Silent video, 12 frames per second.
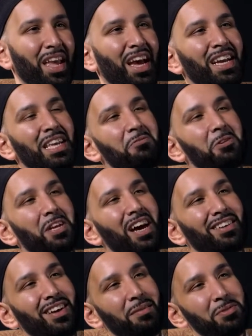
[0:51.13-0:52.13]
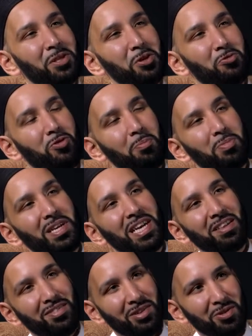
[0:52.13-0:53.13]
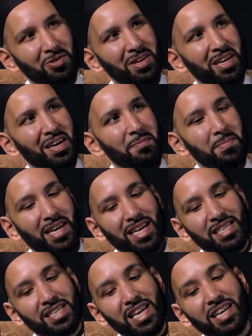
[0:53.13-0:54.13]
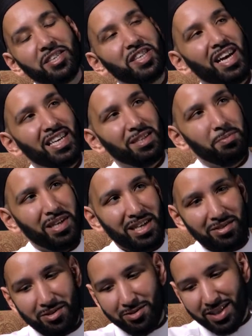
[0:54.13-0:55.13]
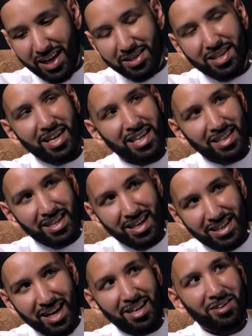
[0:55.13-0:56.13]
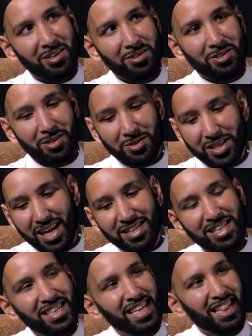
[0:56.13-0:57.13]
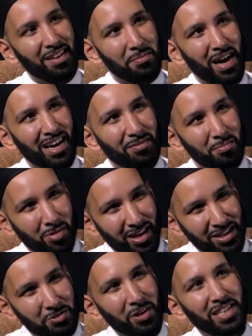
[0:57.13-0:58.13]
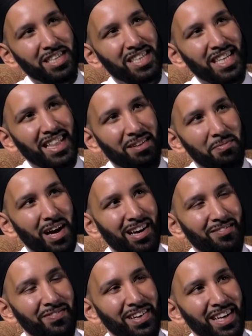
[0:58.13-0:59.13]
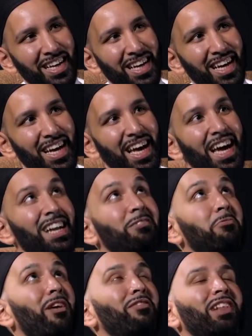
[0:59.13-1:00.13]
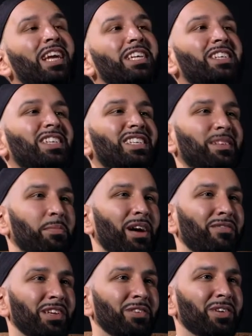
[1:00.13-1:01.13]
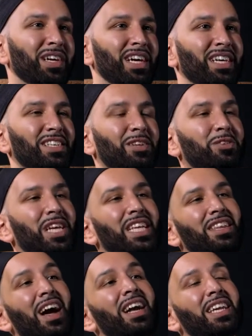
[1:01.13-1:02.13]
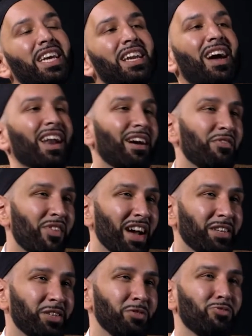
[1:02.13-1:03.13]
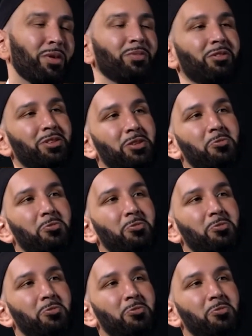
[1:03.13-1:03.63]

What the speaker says: And he will not come to you from beneath you because sajda is beneath you. Sajda is under you. So sajda is at the bottom, prostration is at the bottom, and revelation is above you. So shaitan cannot affect you from those